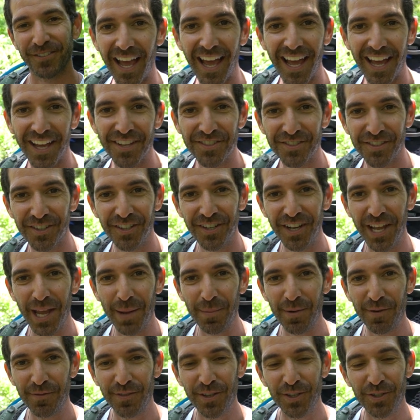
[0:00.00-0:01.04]
As the
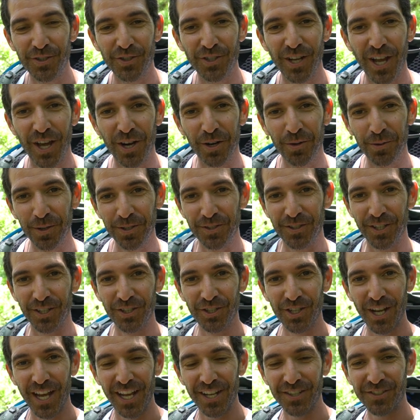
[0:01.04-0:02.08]
name of this channel would
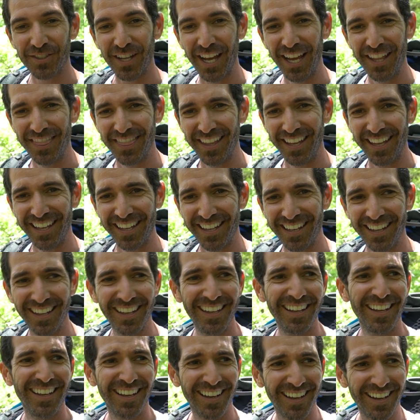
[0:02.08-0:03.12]
suggest, I think
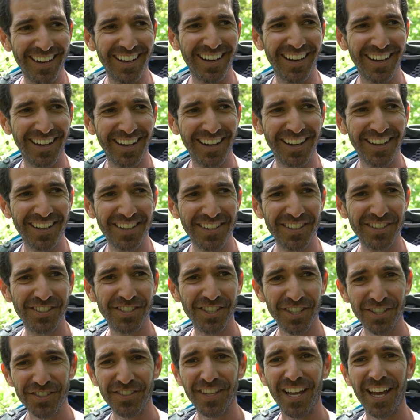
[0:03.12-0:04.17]

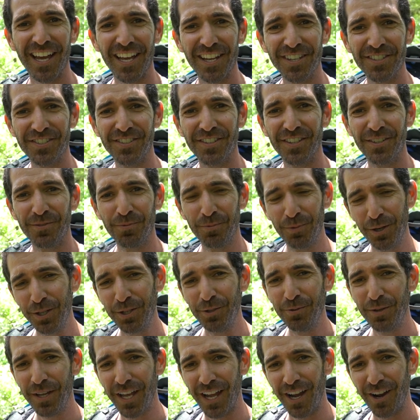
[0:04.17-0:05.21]
just as what
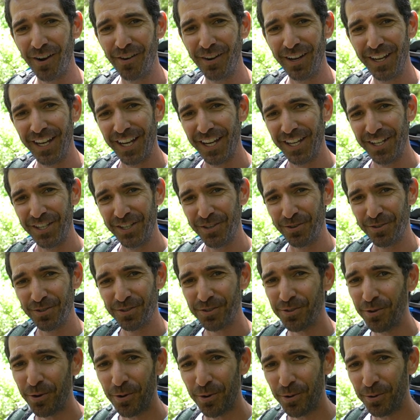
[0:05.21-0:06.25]
you carry in your
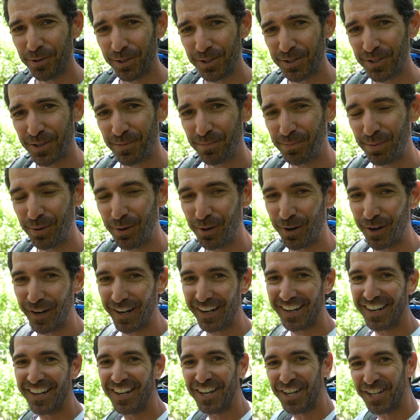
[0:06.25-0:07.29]
soul is
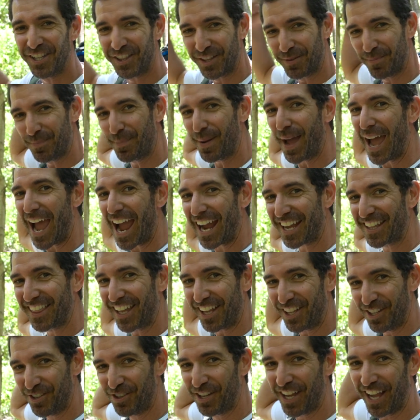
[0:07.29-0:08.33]
important, the pack
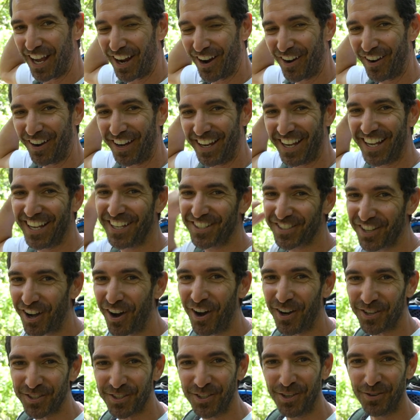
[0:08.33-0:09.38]
that you carry is
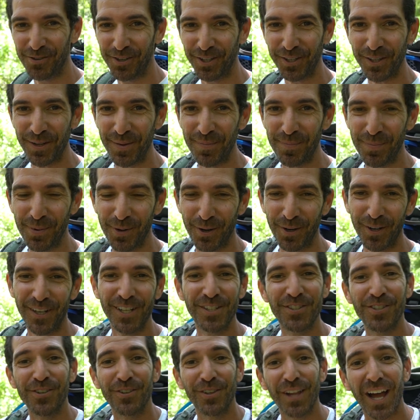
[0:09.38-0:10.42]
also really important.
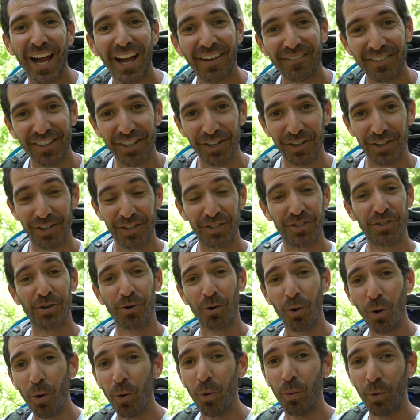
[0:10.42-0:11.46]
It's your livelihood. It's your
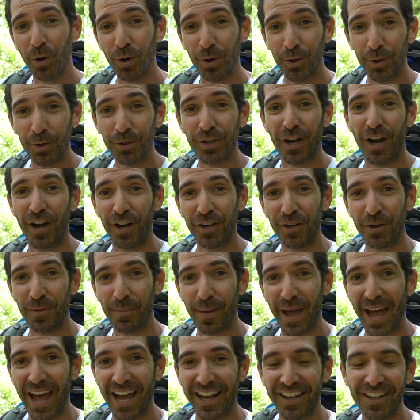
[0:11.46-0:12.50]
whole world on your
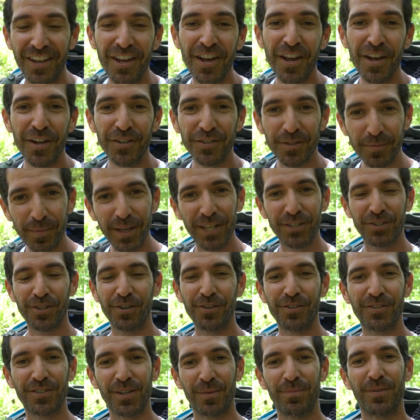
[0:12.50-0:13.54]
back. So make sure
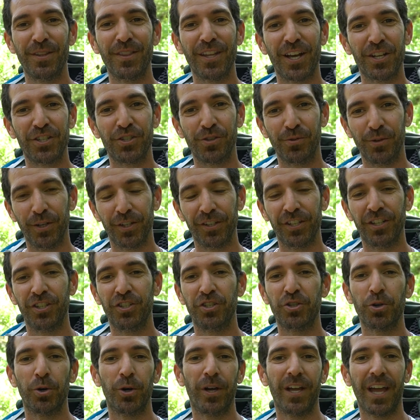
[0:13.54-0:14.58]
it's something that you really
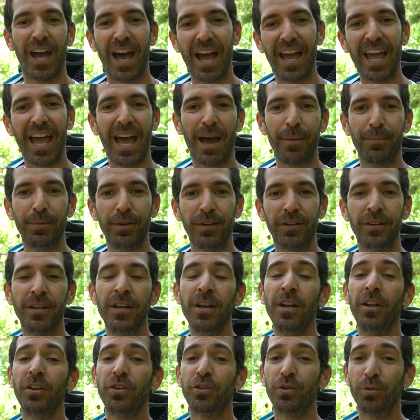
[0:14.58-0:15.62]
enjoy. I
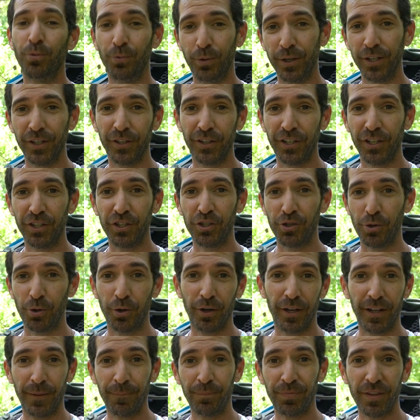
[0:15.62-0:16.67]
happen to really
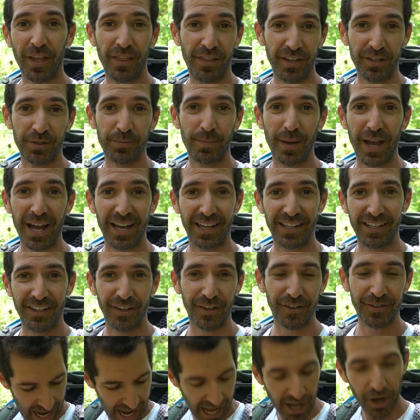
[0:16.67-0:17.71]
enjoy this pack
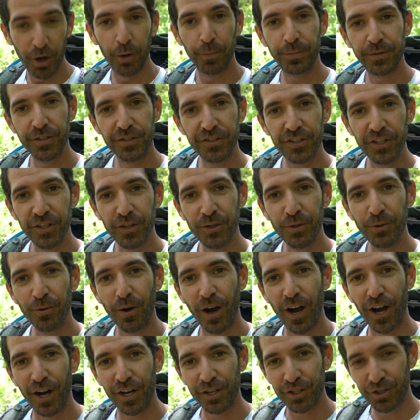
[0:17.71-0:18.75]
here. I hope to see you
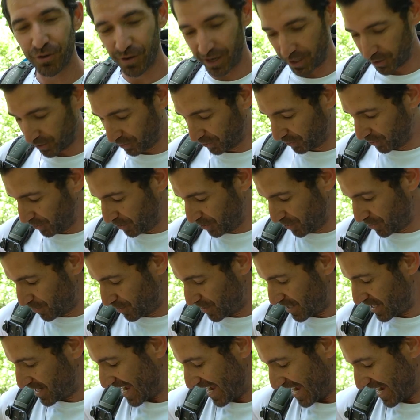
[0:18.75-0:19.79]
on trail soon.